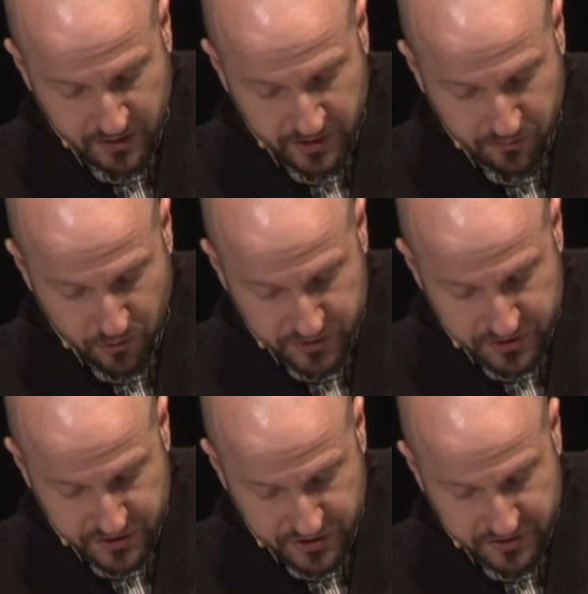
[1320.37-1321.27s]
Then
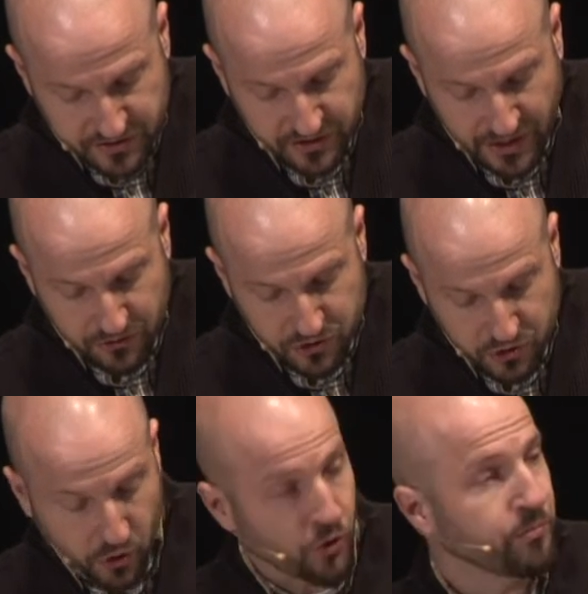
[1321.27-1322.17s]
Moses said, now
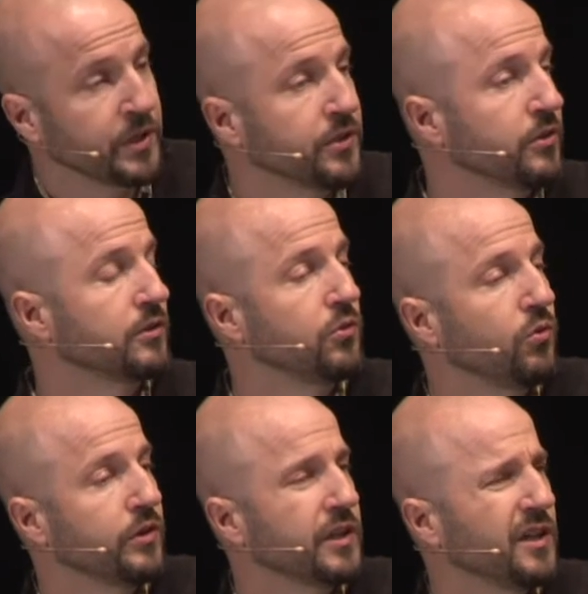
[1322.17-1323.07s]
show me your
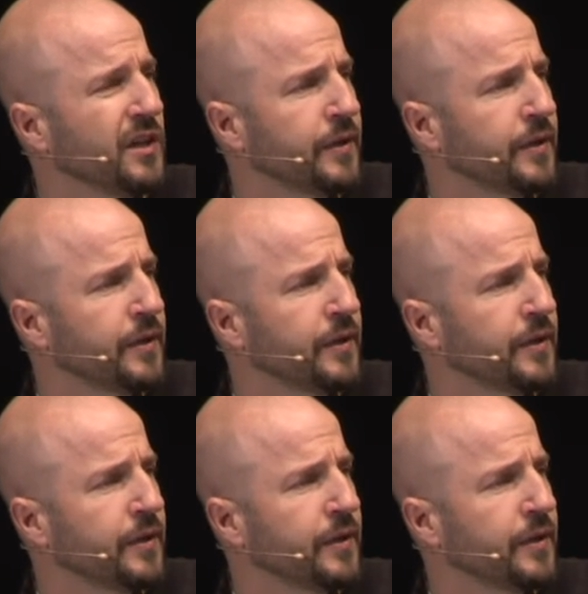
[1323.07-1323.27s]
glory.